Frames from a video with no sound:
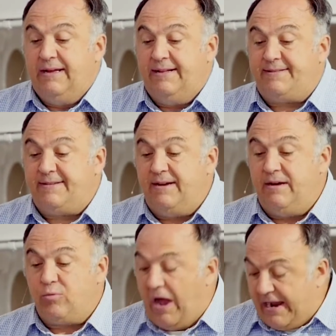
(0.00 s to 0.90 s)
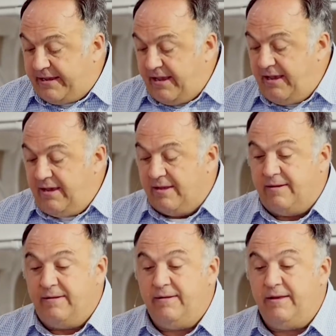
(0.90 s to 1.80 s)
It's rocky,
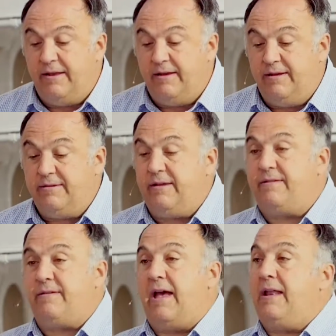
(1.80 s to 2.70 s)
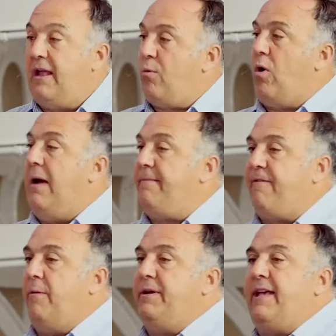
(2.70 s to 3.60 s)
and it's kind of like where I'm
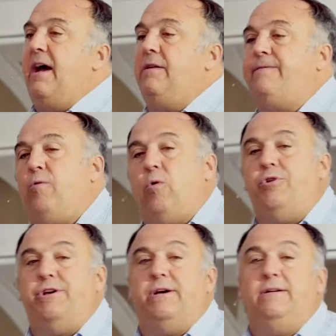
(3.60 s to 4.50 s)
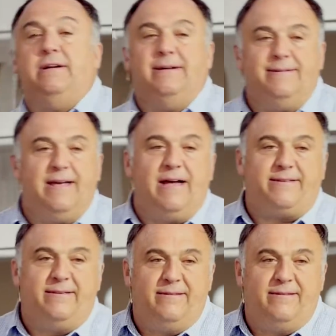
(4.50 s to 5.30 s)
from in California, not